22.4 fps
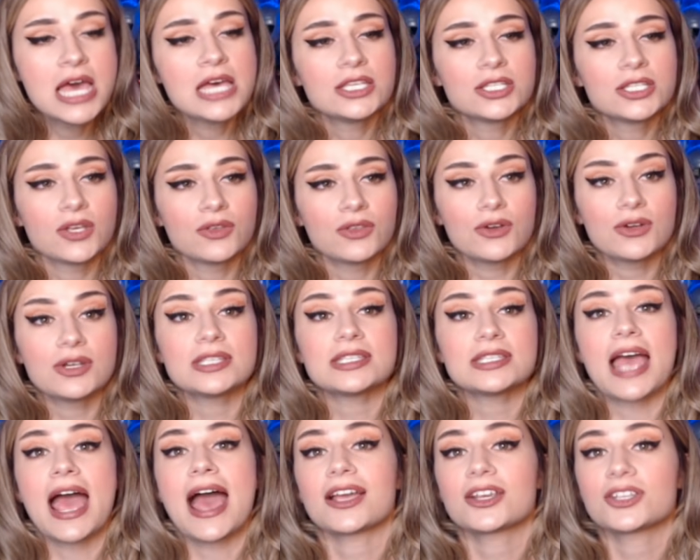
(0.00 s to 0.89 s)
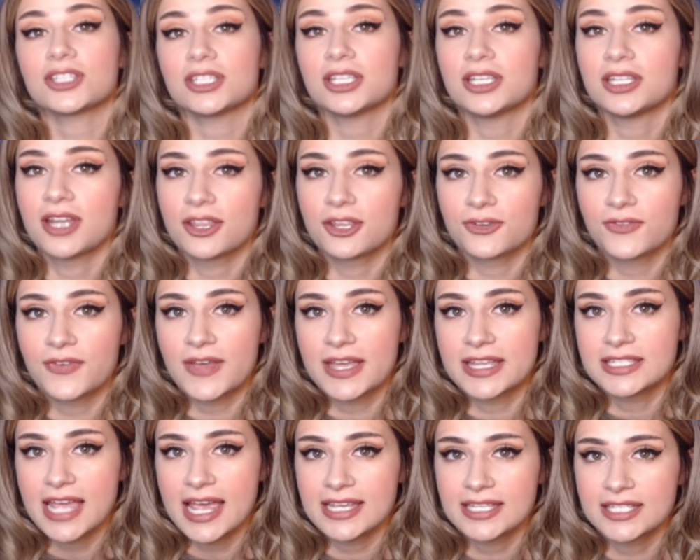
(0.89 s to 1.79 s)
So there is actually another
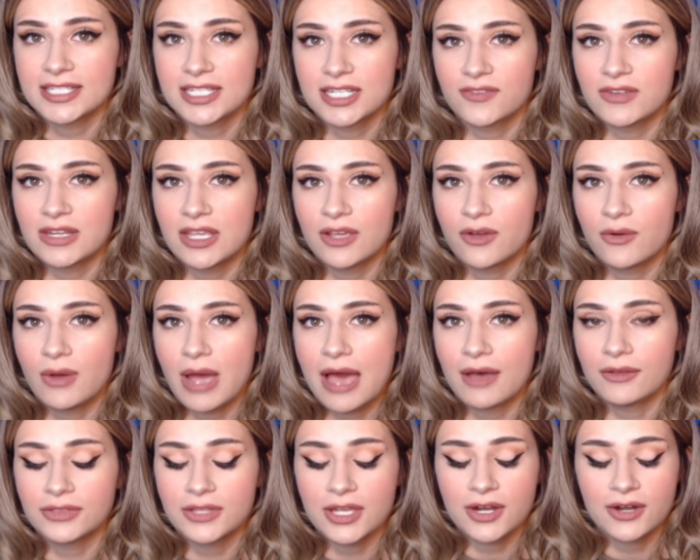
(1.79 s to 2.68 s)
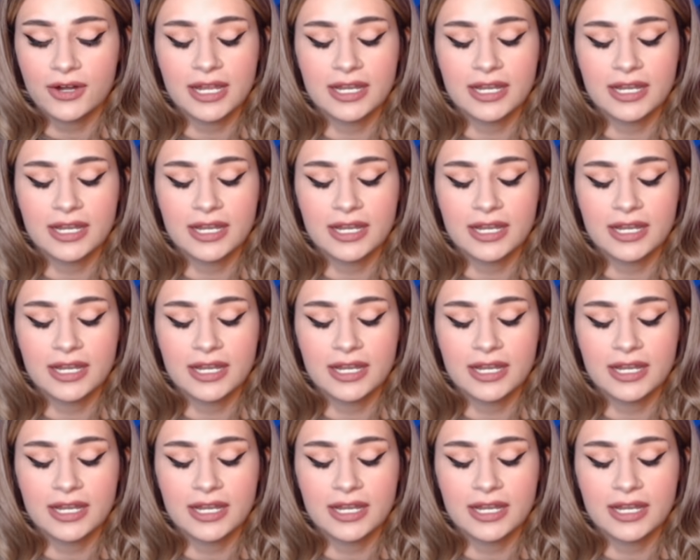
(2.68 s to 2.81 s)
fantastic video out there.